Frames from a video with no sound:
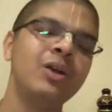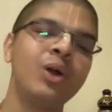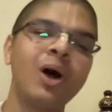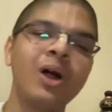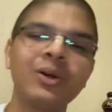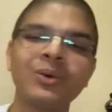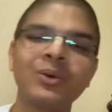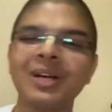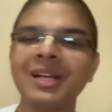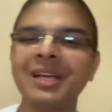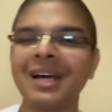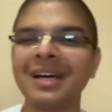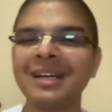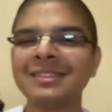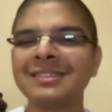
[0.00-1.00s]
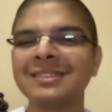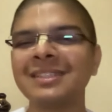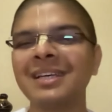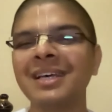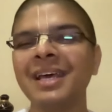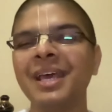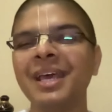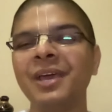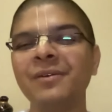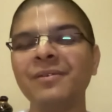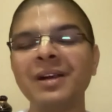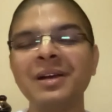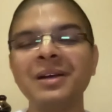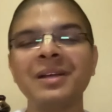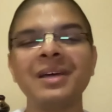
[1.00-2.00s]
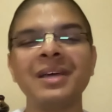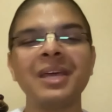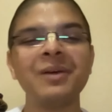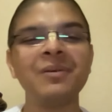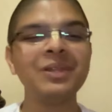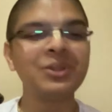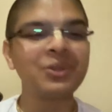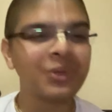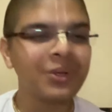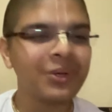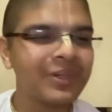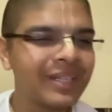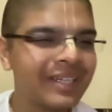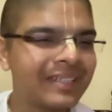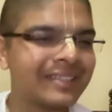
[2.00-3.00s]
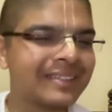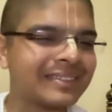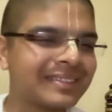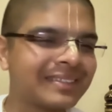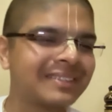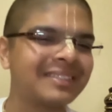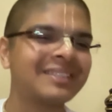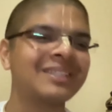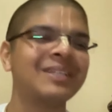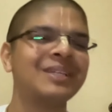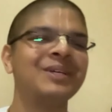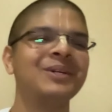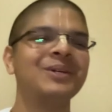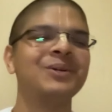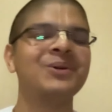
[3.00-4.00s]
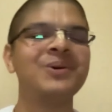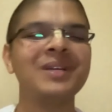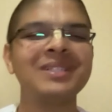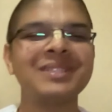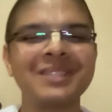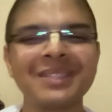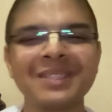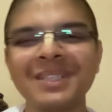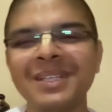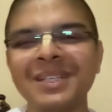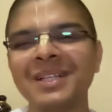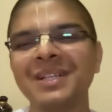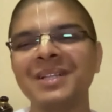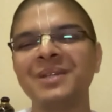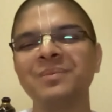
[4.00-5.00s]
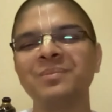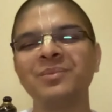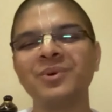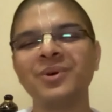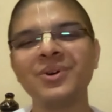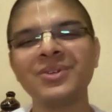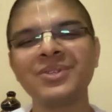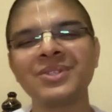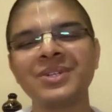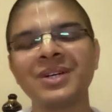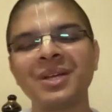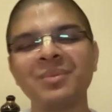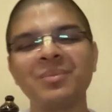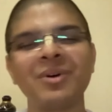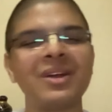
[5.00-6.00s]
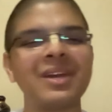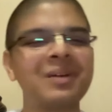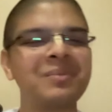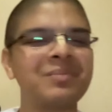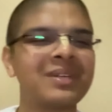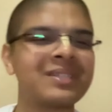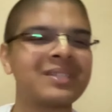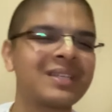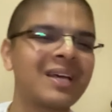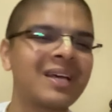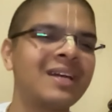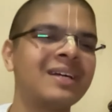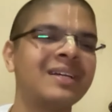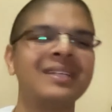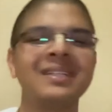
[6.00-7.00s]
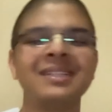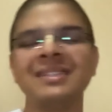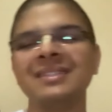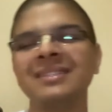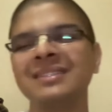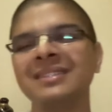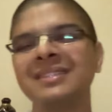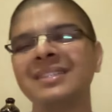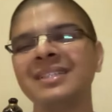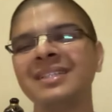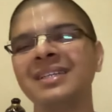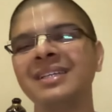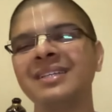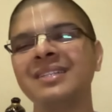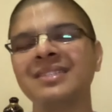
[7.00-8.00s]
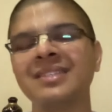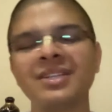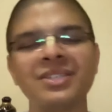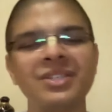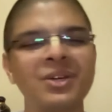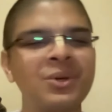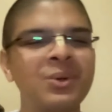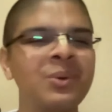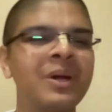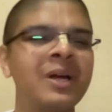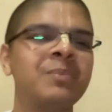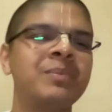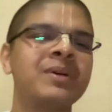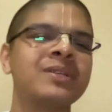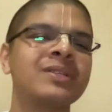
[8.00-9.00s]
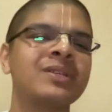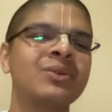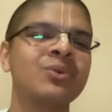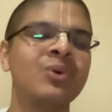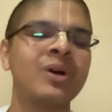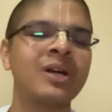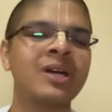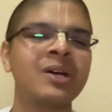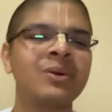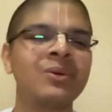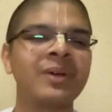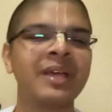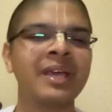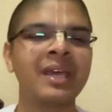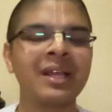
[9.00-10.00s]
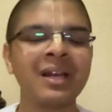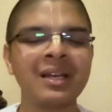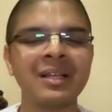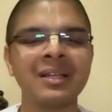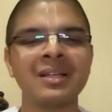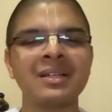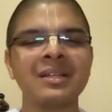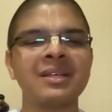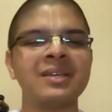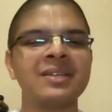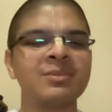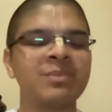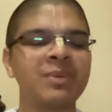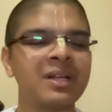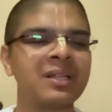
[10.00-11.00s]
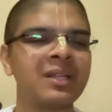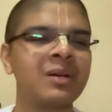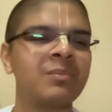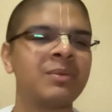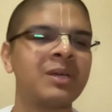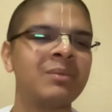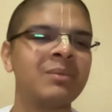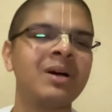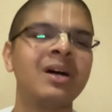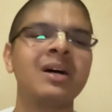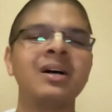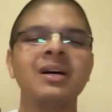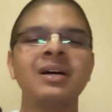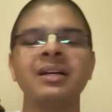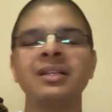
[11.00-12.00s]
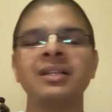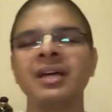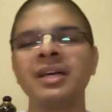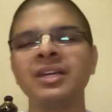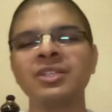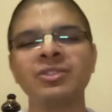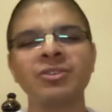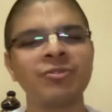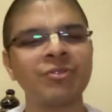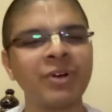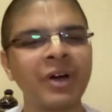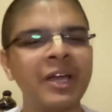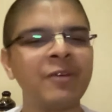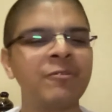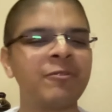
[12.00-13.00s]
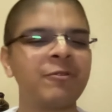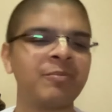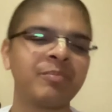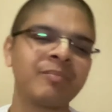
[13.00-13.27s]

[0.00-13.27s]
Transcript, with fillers: Not only us, even, even Duryodhan, who is the most demonic personality, such a crooked person who wanted to kill his brother Bhima at the age of five.